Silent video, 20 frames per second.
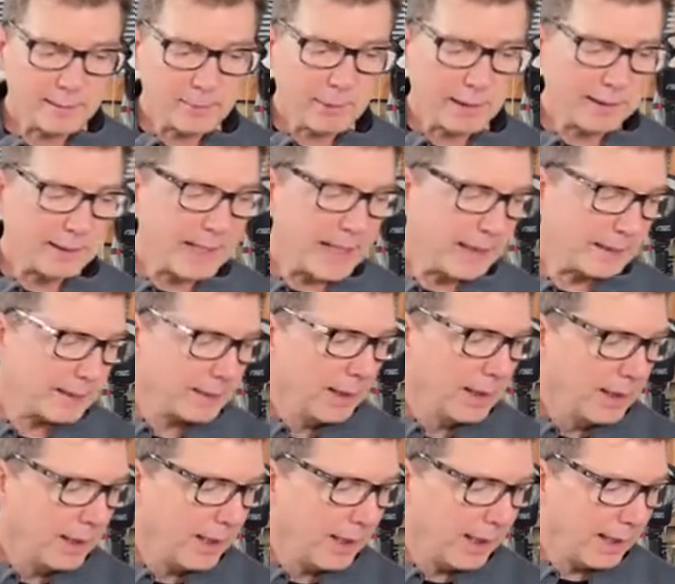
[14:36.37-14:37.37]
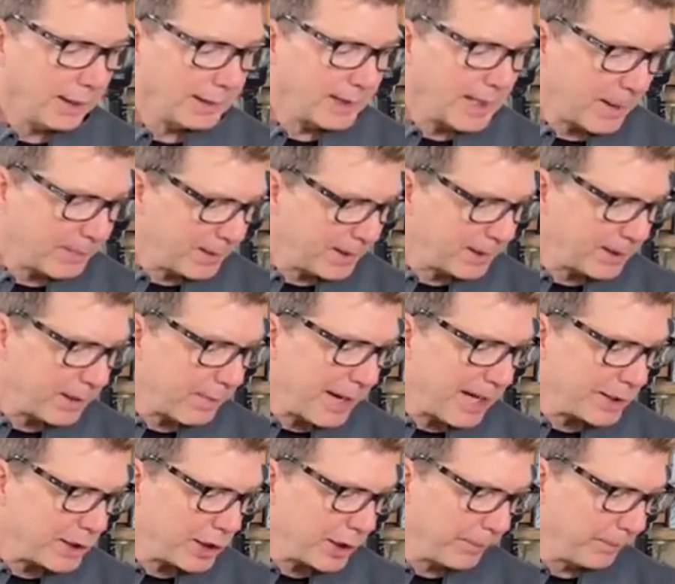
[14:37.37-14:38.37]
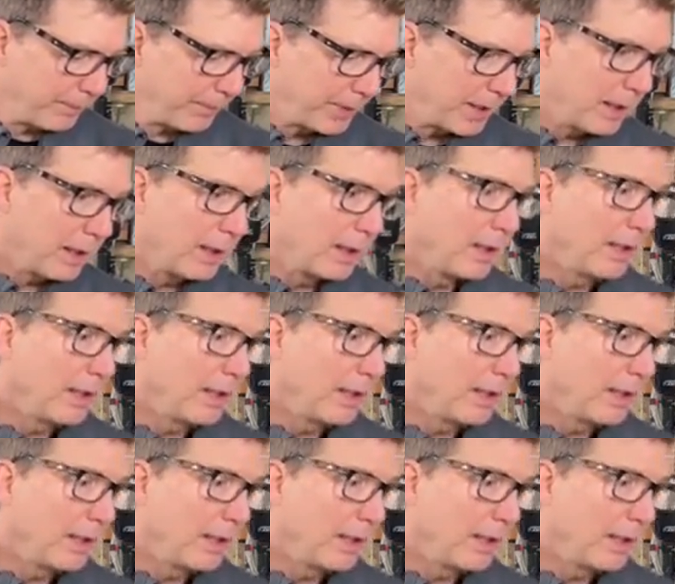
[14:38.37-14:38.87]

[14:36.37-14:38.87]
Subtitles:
To bring that depth and dimension.